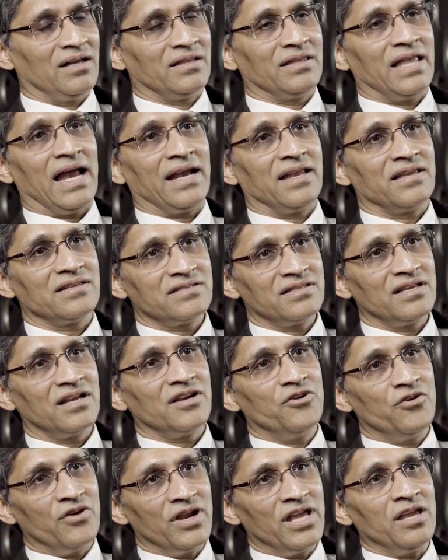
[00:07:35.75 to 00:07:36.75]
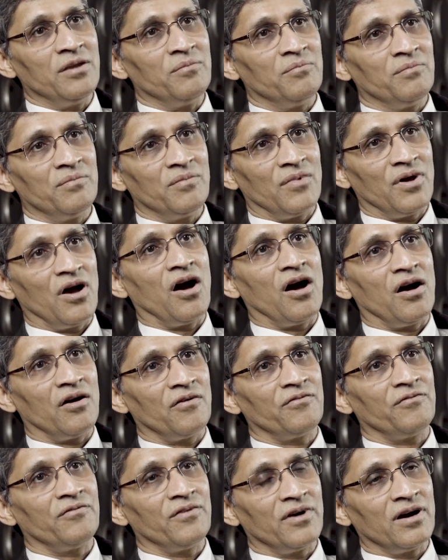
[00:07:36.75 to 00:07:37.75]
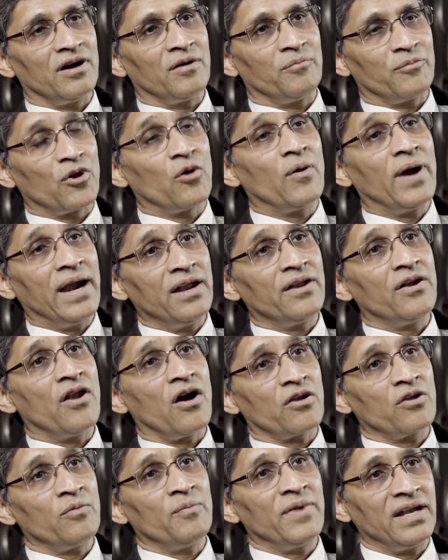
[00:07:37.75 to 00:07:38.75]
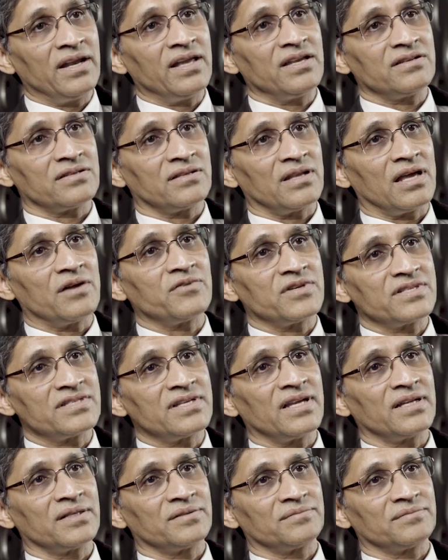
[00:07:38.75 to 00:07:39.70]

that is the dream of provider documentation, I would say.